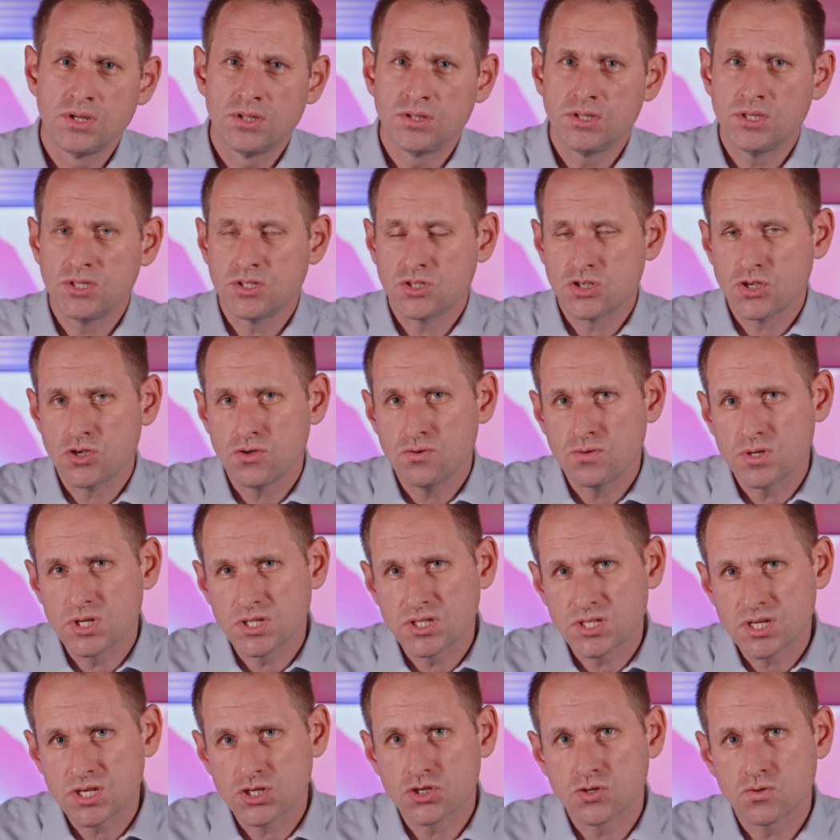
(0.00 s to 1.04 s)
the two
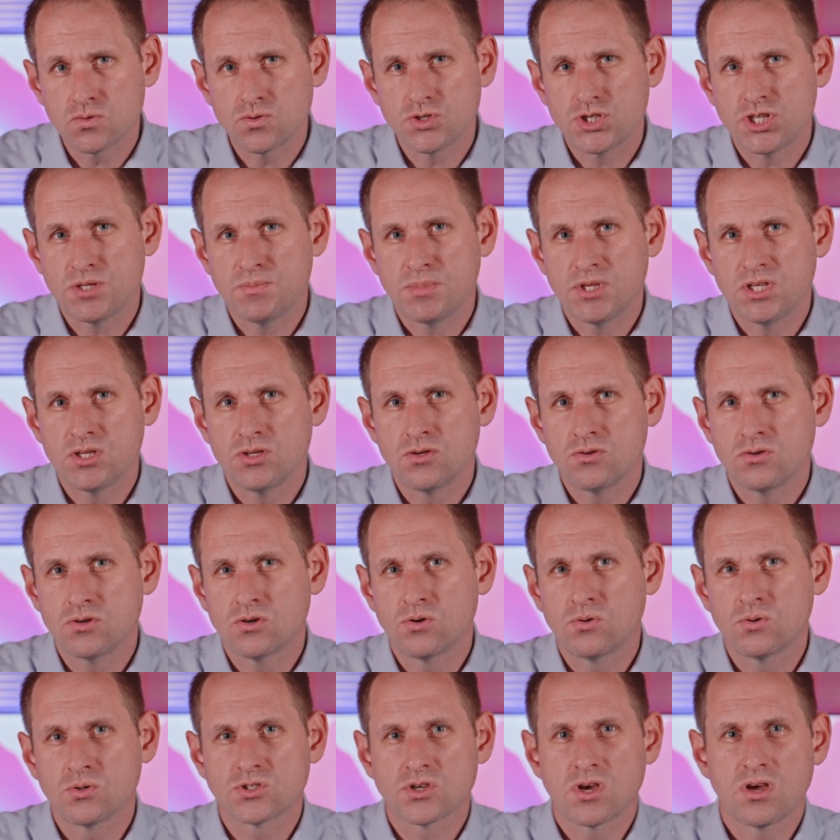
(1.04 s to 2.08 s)
additional GPU
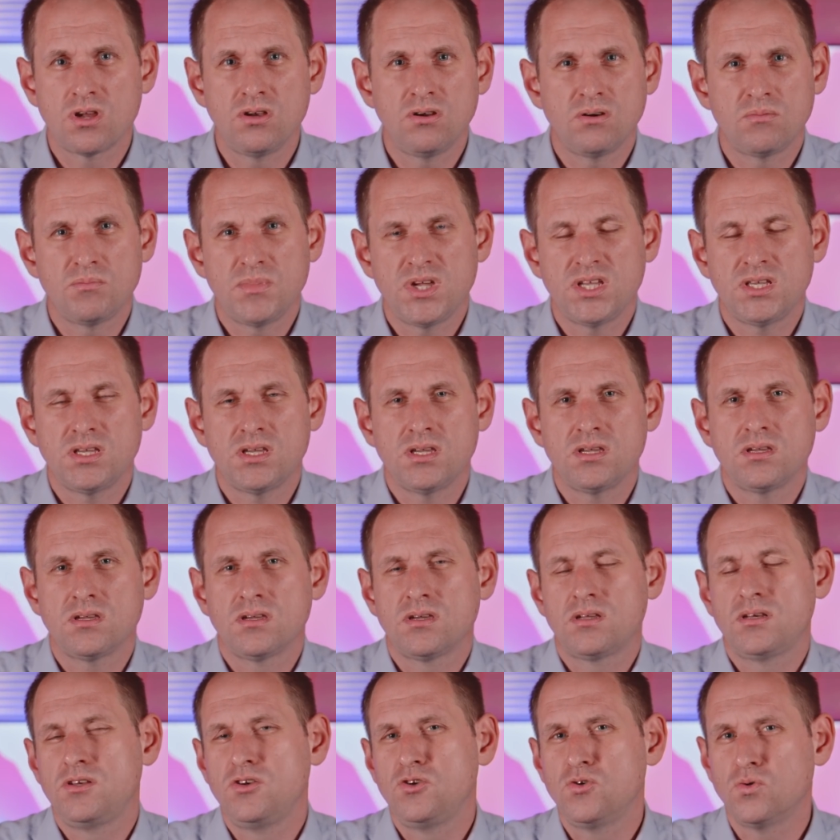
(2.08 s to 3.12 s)
cores are not making
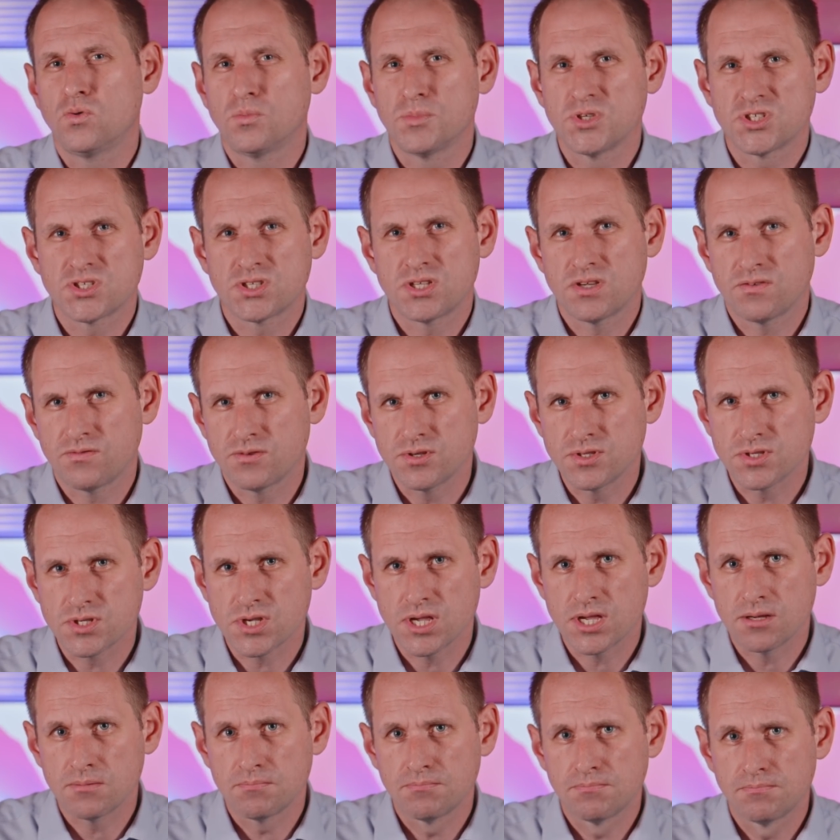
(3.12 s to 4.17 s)
an enormous difference
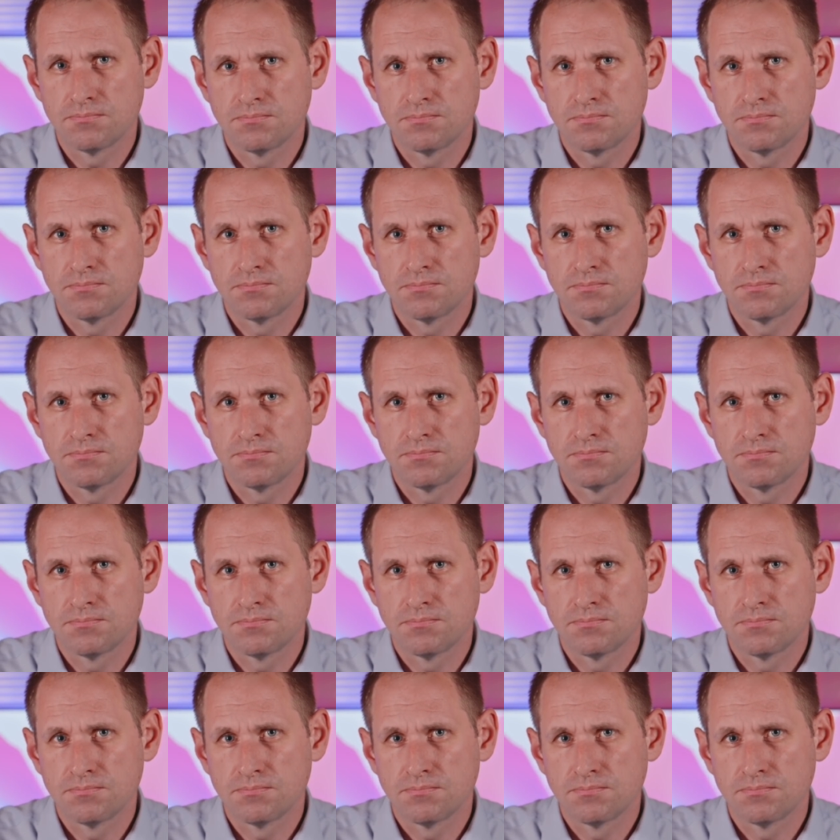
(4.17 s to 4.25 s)
here.